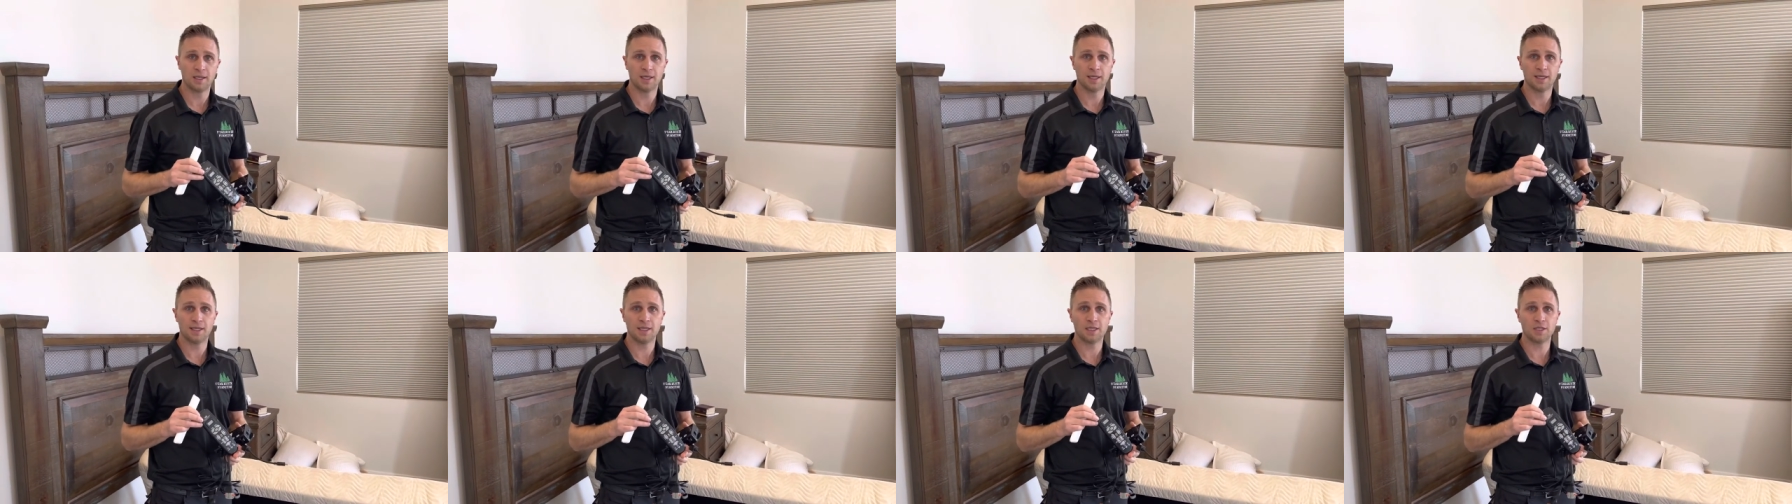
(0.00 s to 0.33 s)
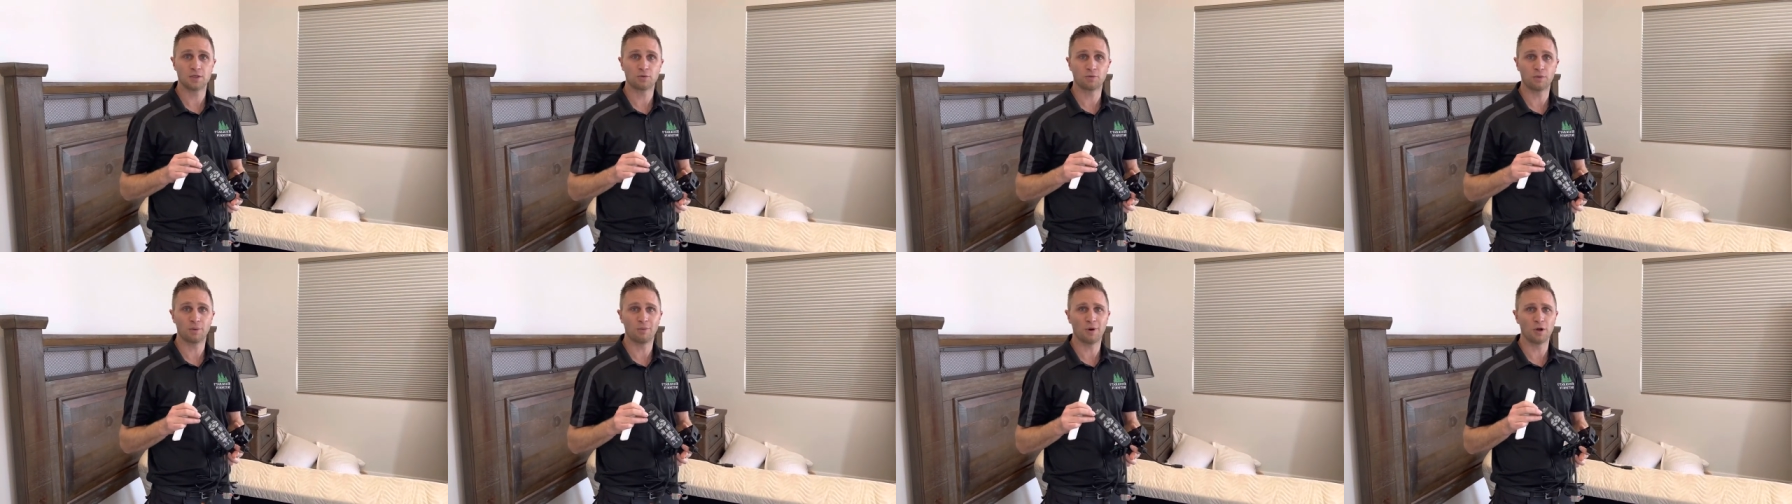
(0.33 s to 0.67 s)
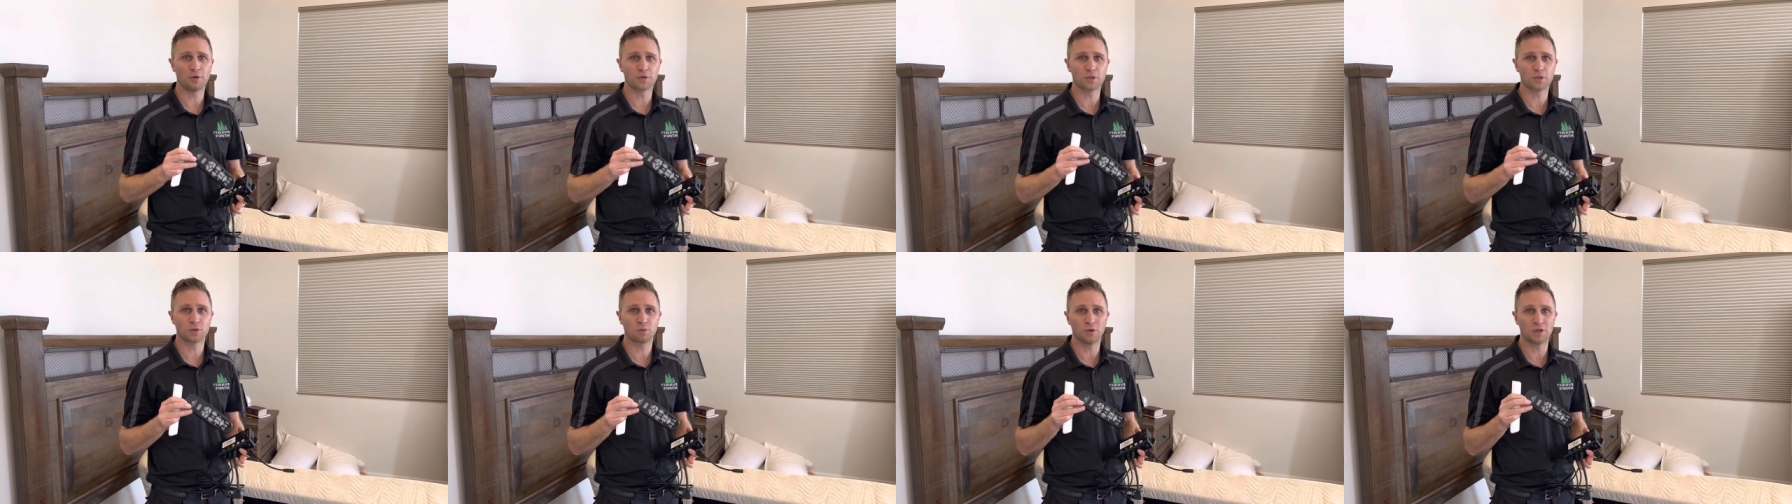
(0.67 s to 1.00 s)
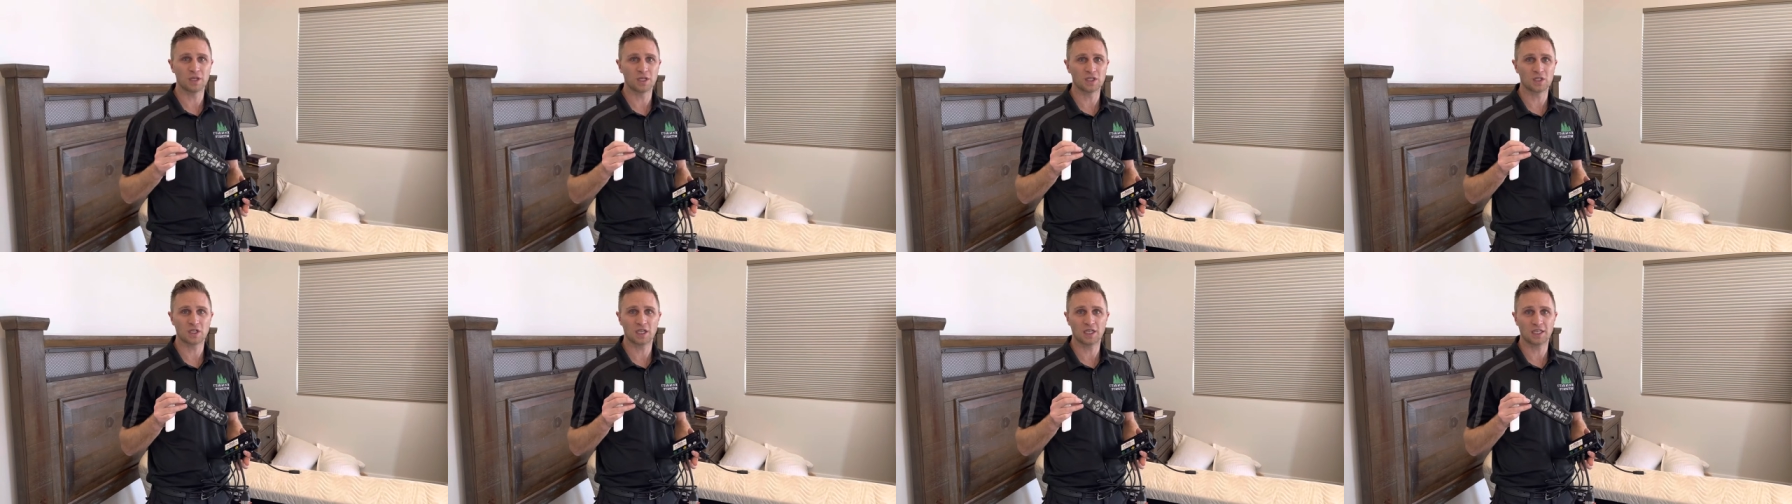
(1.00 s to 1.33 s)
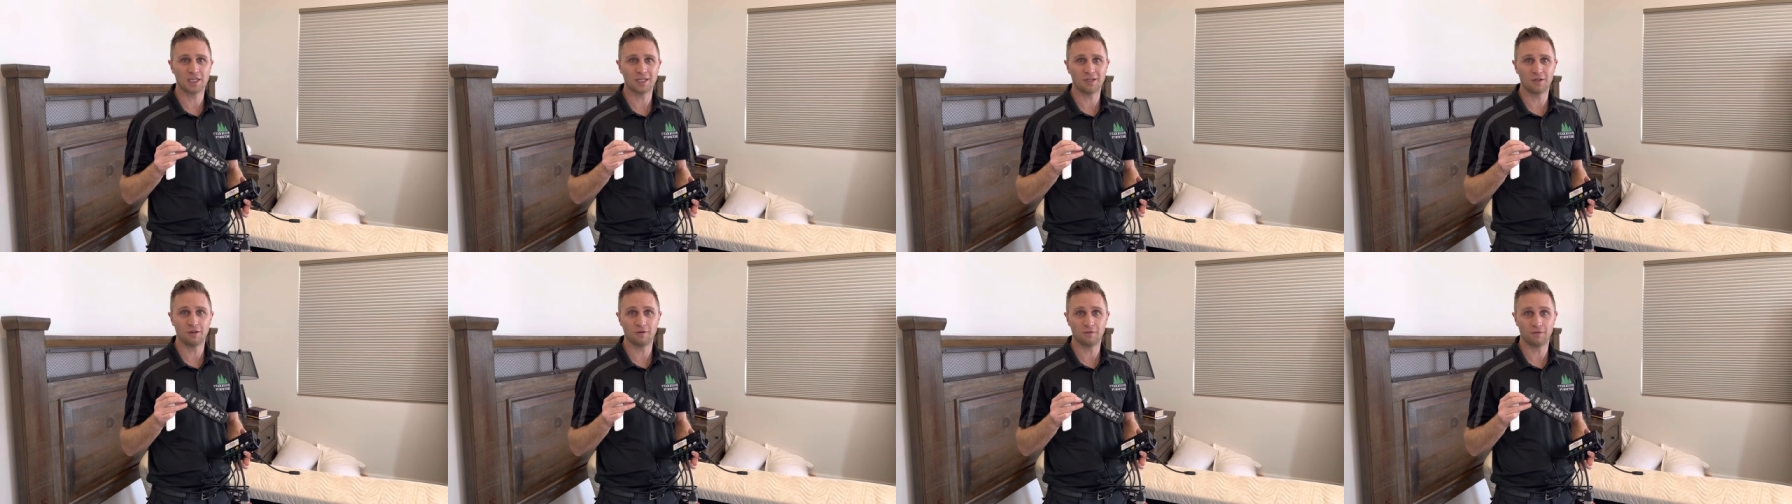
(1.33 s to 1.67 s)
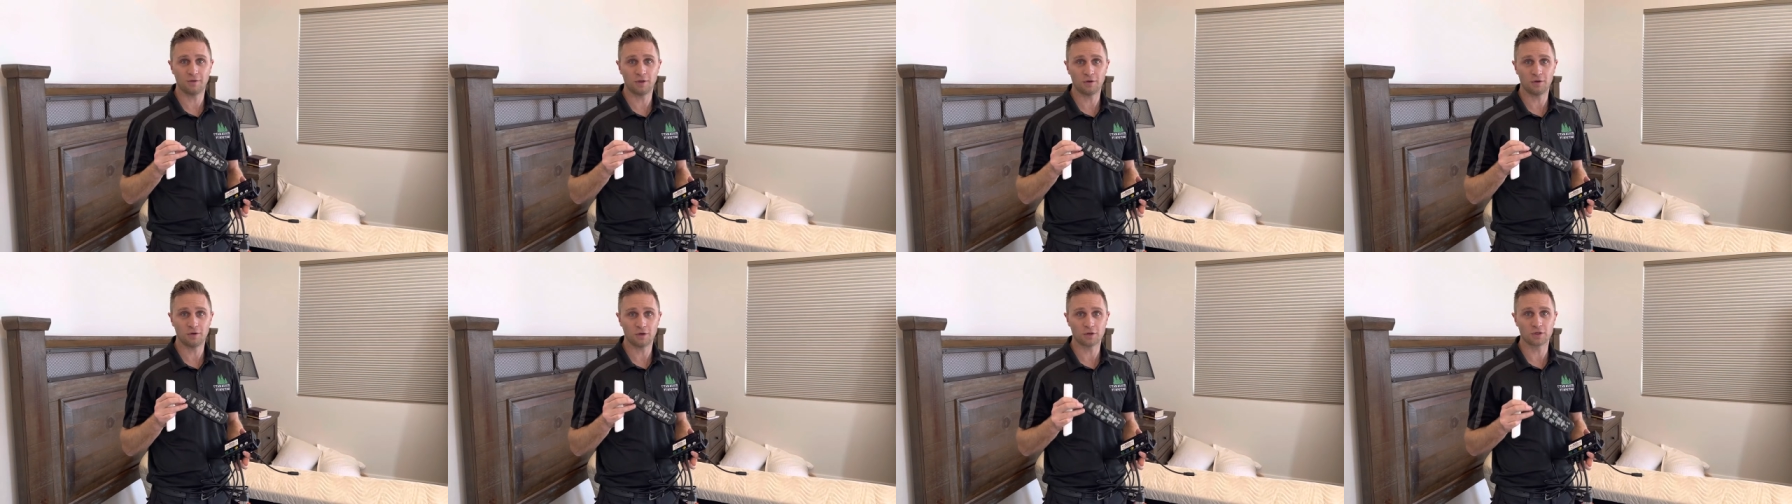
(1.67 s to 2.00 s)
These remotes were discontinued a
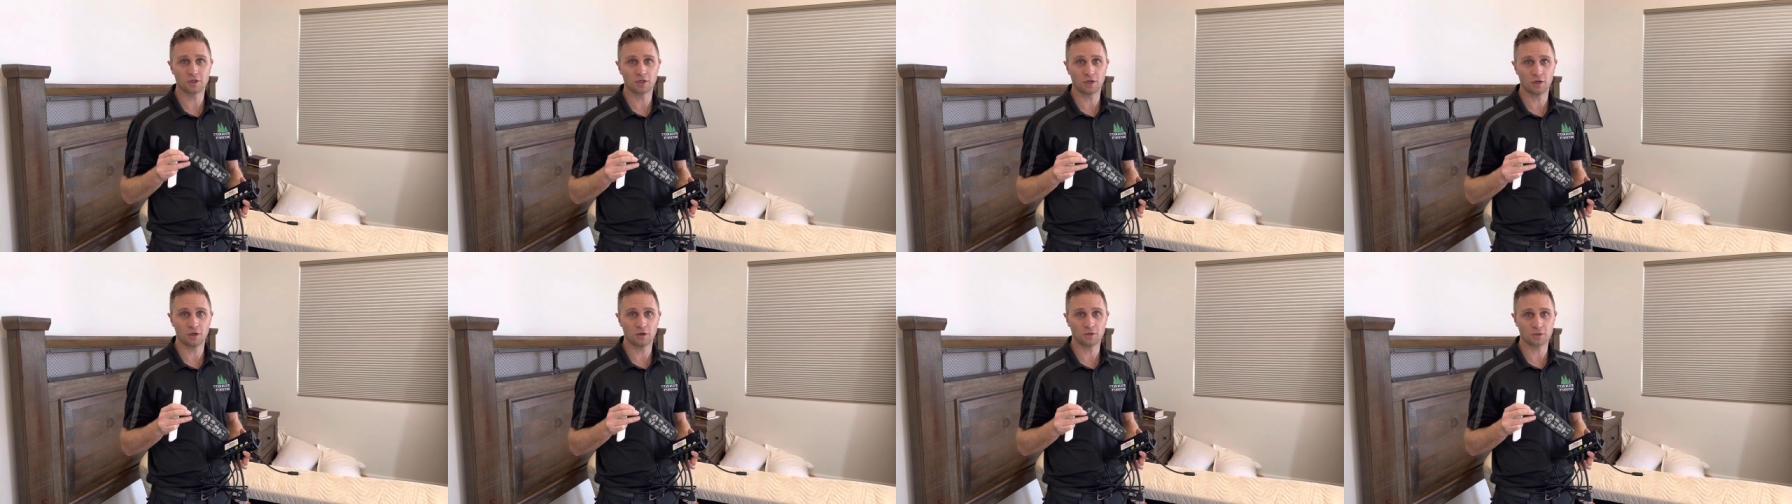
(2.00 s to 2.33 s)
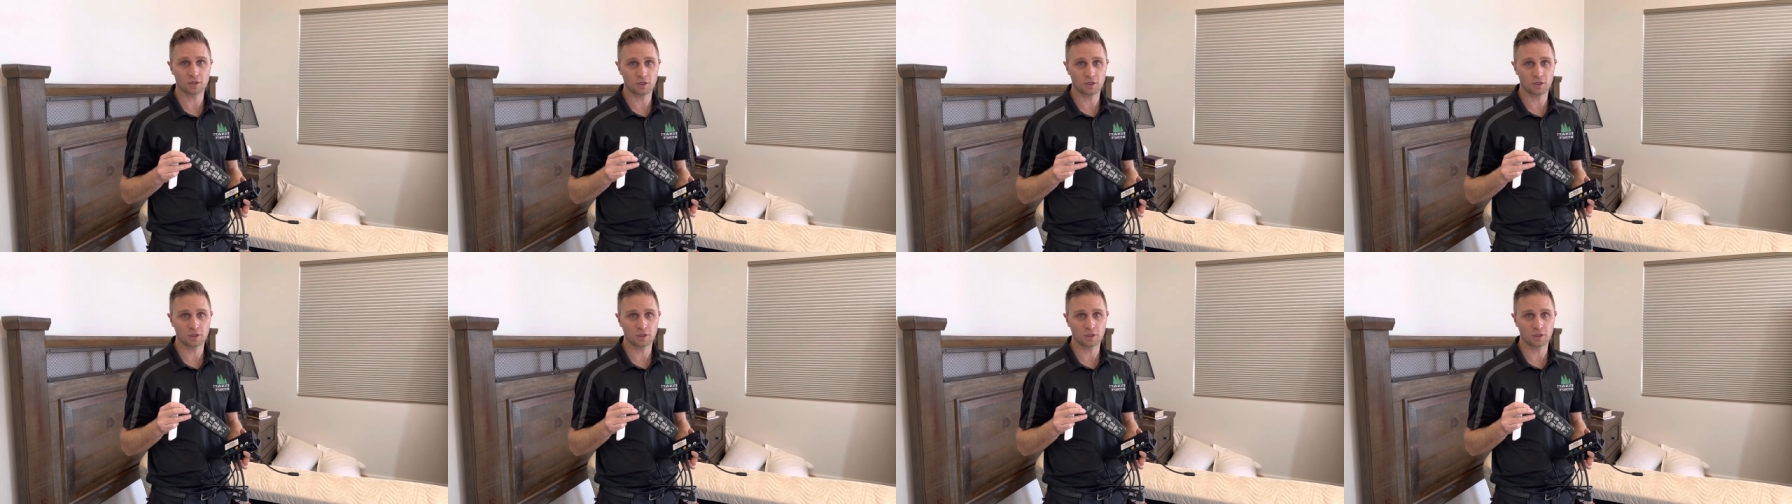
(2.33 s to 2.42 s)
few years ago,